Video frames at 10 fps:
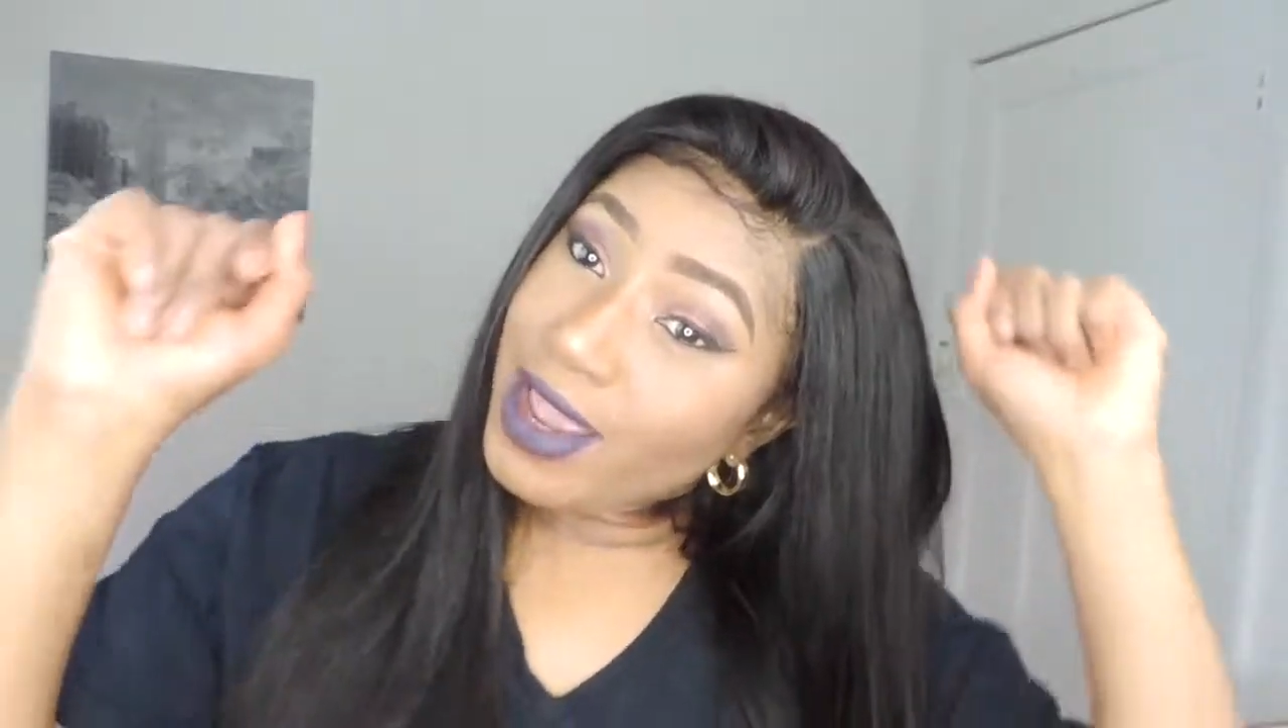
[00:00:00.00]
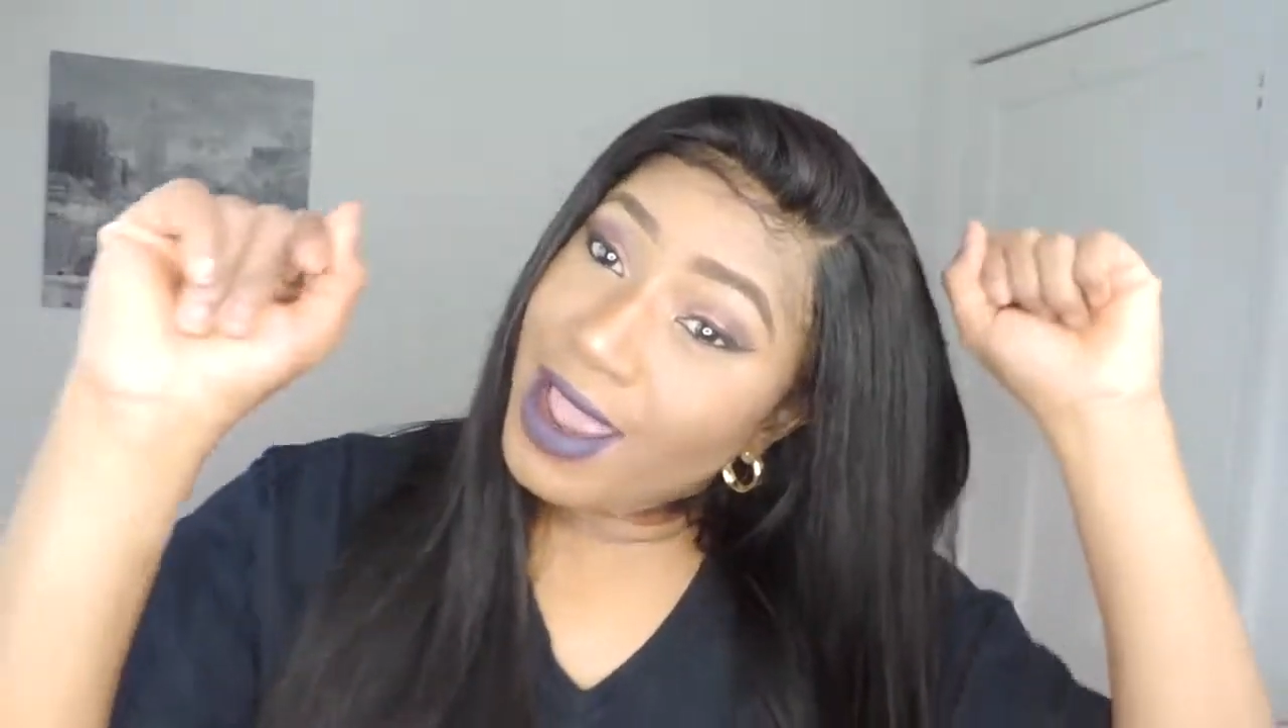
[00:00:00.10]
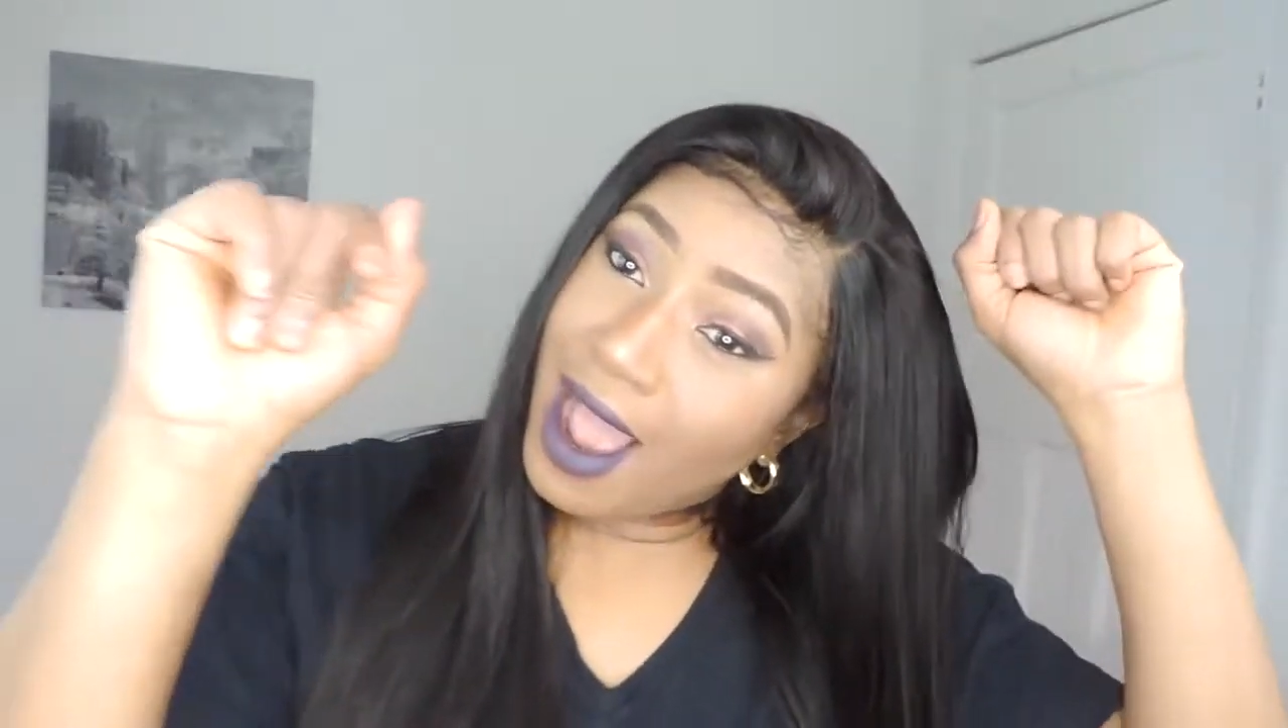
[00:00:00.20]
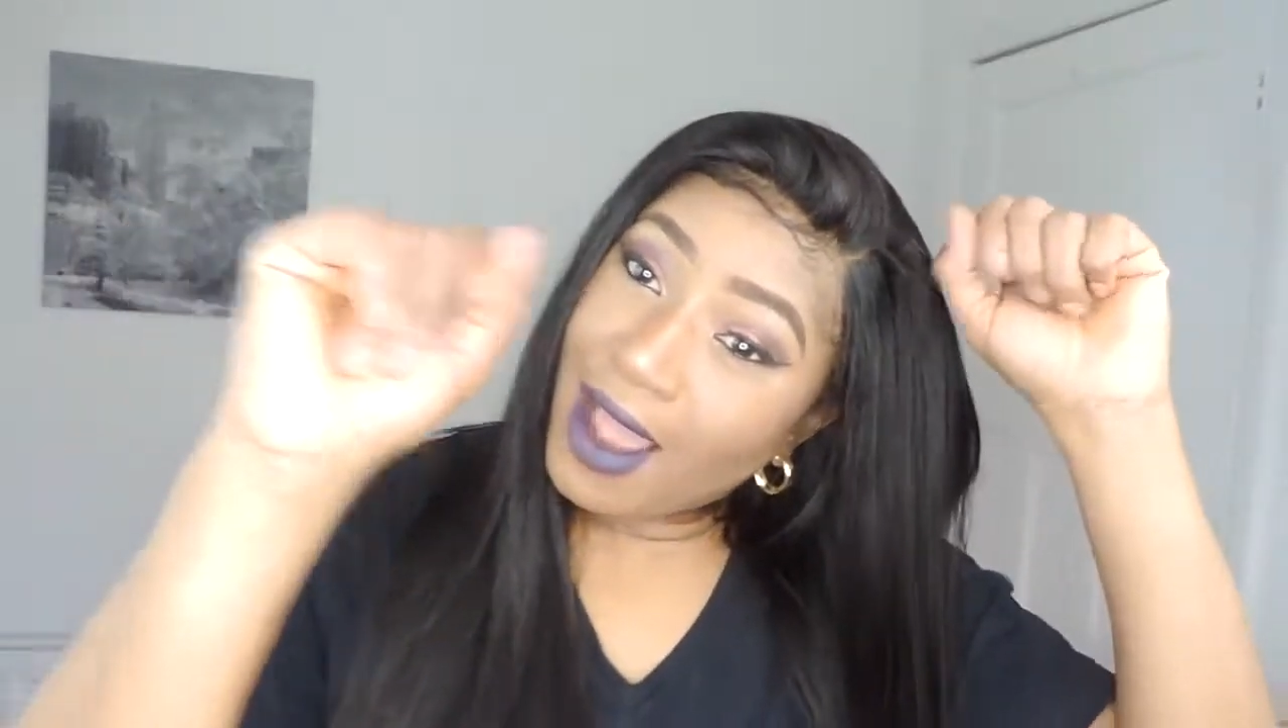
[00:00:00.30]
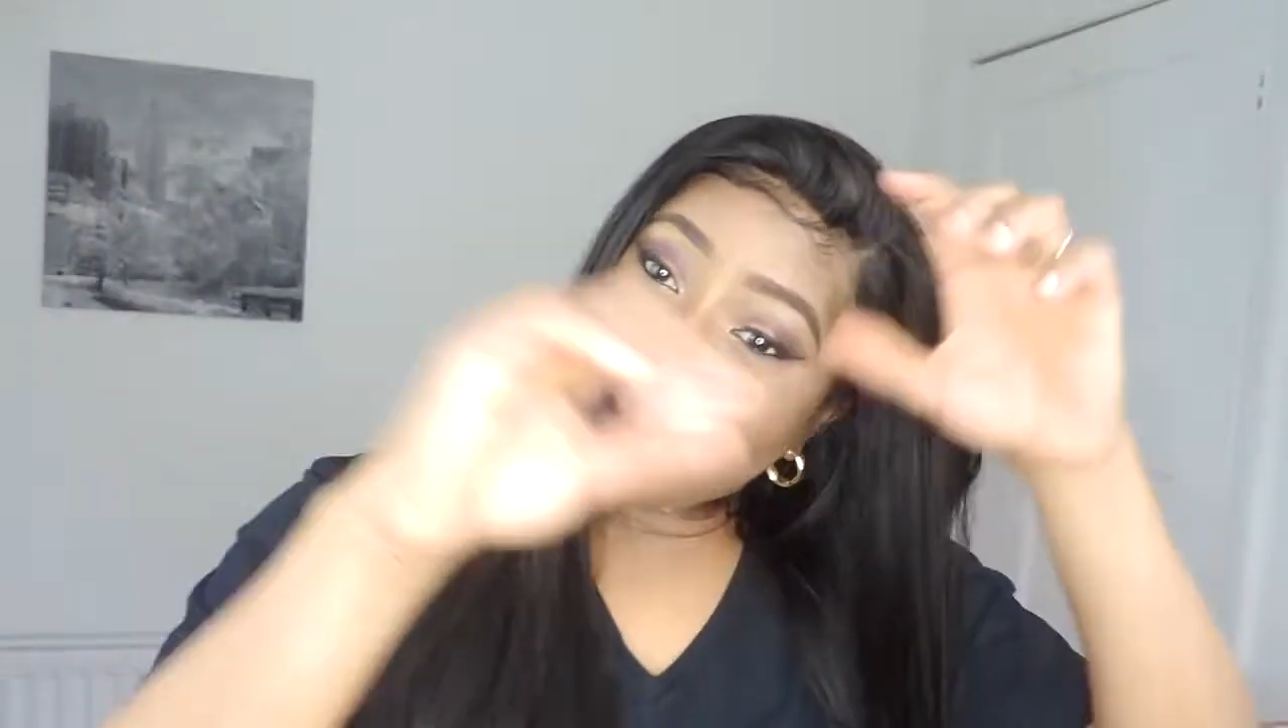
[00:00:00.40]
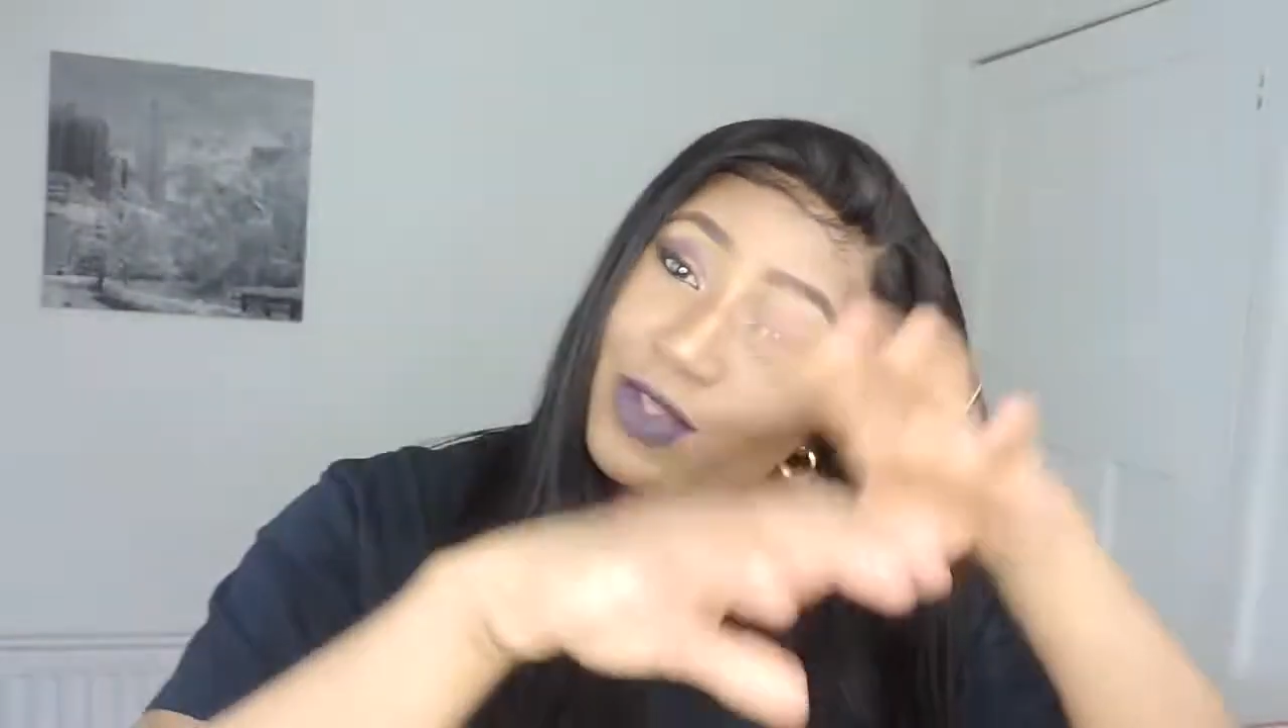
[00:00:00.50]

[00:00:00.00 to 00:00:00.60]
yeah,